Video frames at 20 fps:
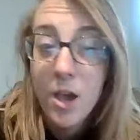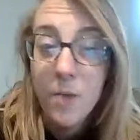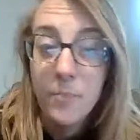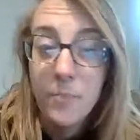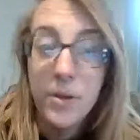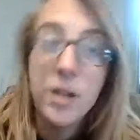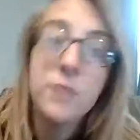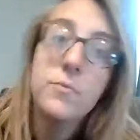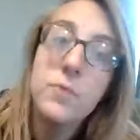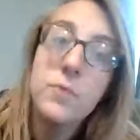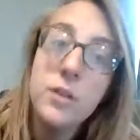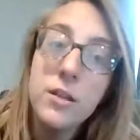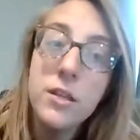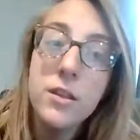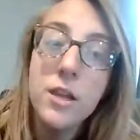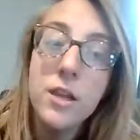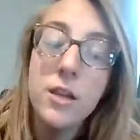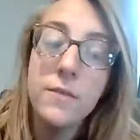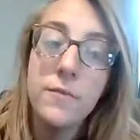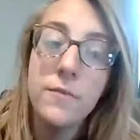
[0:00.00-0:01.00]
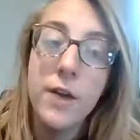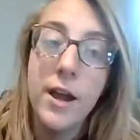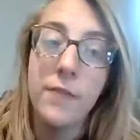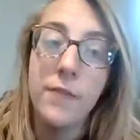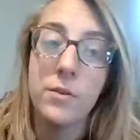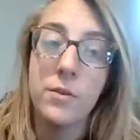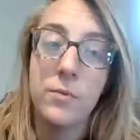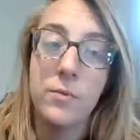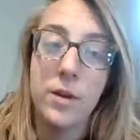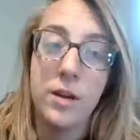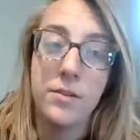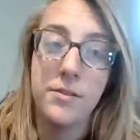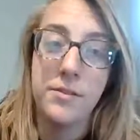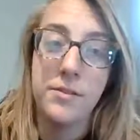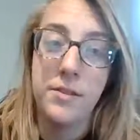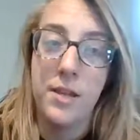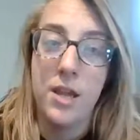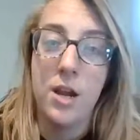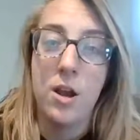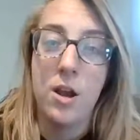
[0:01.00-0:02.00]
But I'd really like for everyone else
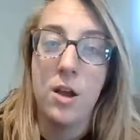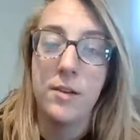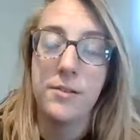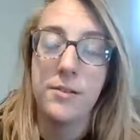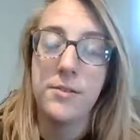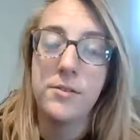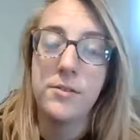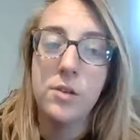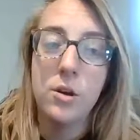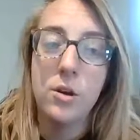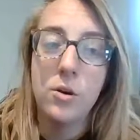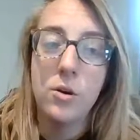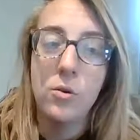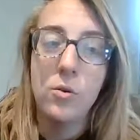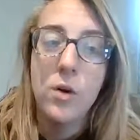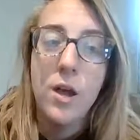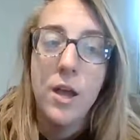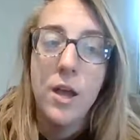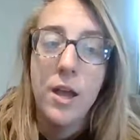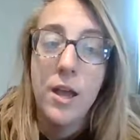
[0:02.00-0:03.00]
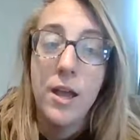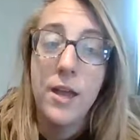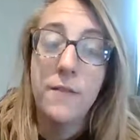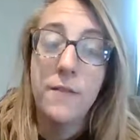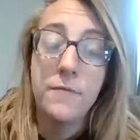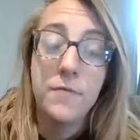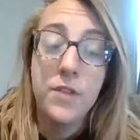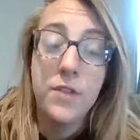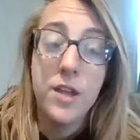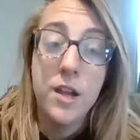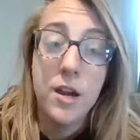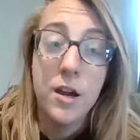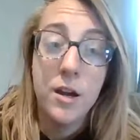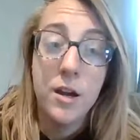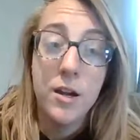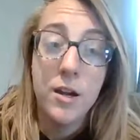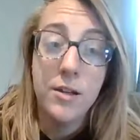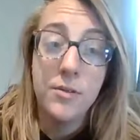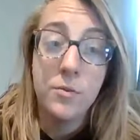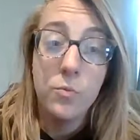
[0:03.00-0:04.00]
to get on. So if there
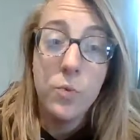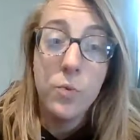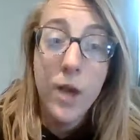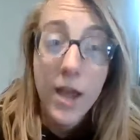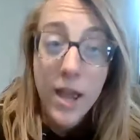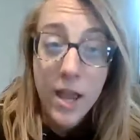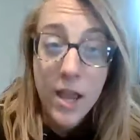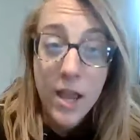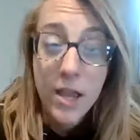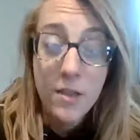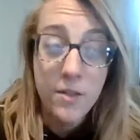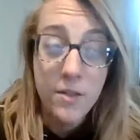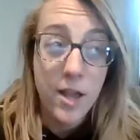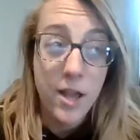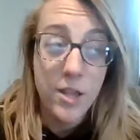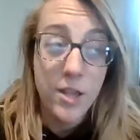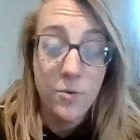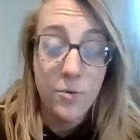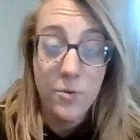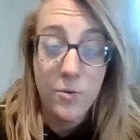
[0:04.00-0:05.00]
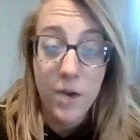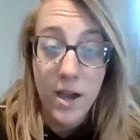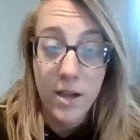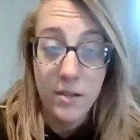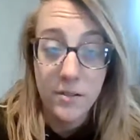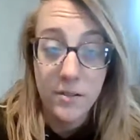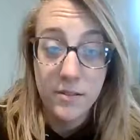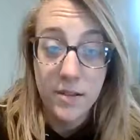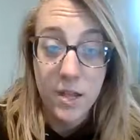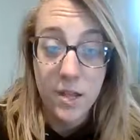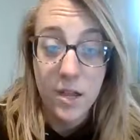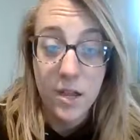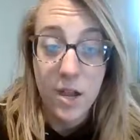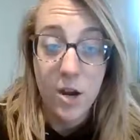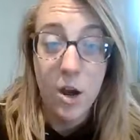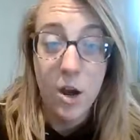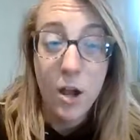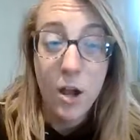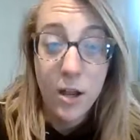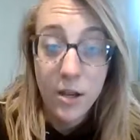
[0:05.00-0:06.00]
is a way that you guys can get
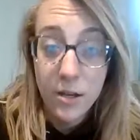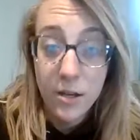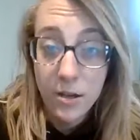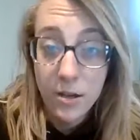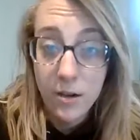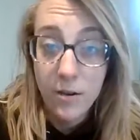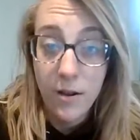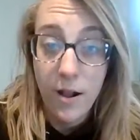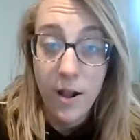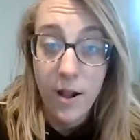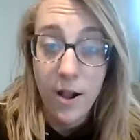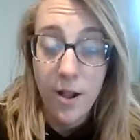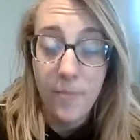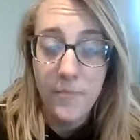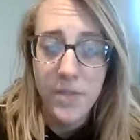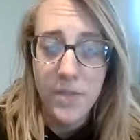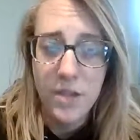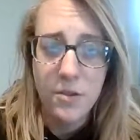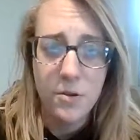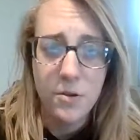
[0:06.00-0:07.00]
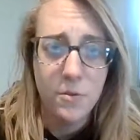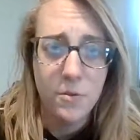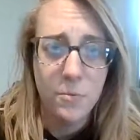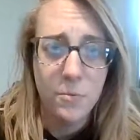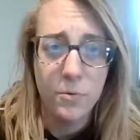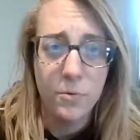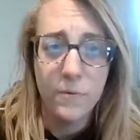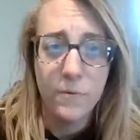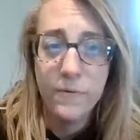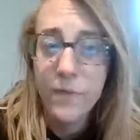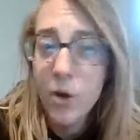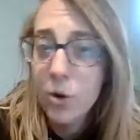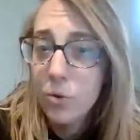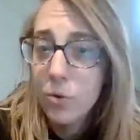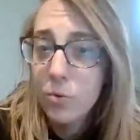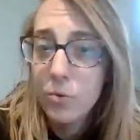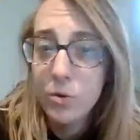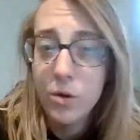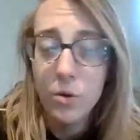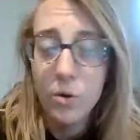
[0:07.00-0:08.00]
on, um, either through
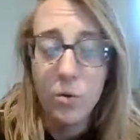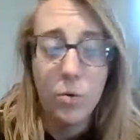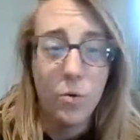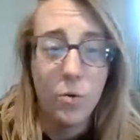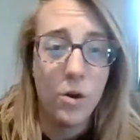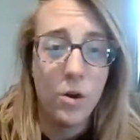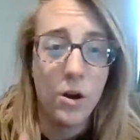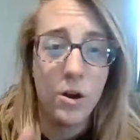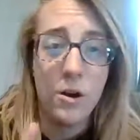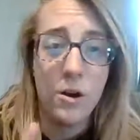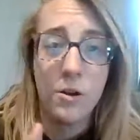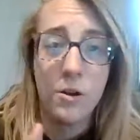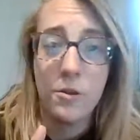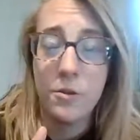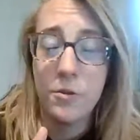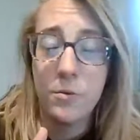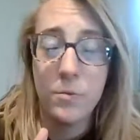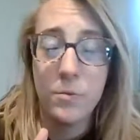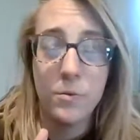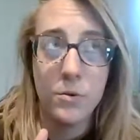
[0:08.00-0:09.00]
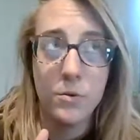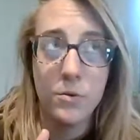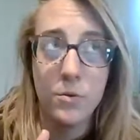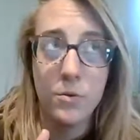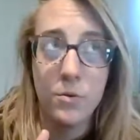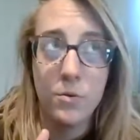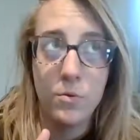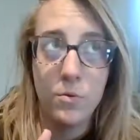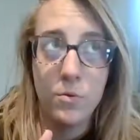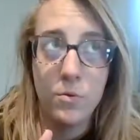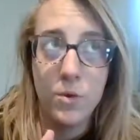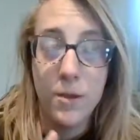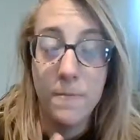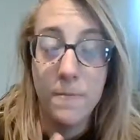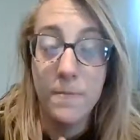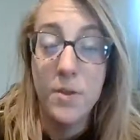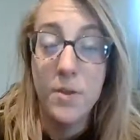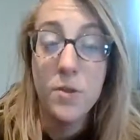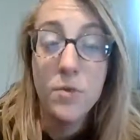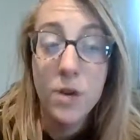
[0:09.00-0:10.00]
phone or through
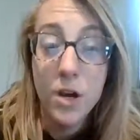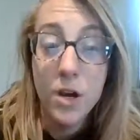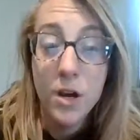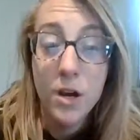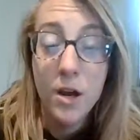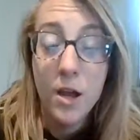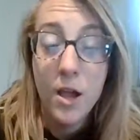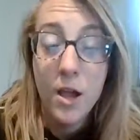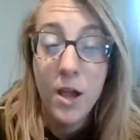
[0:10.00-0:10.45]
computer,